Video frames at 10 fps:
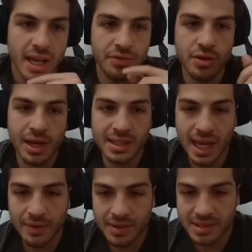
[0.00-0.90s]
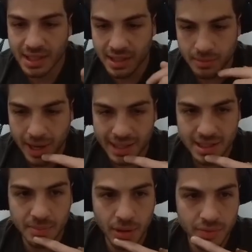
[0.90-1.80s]
If you guys haven't seen the
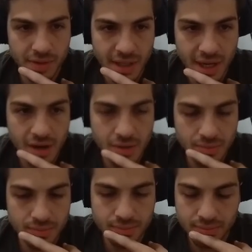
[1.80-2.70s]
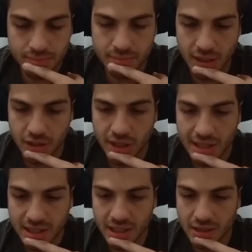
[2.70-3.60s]
basketball video, then you
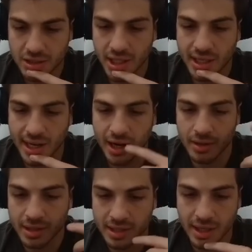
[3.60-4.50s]
guys got to go check it out.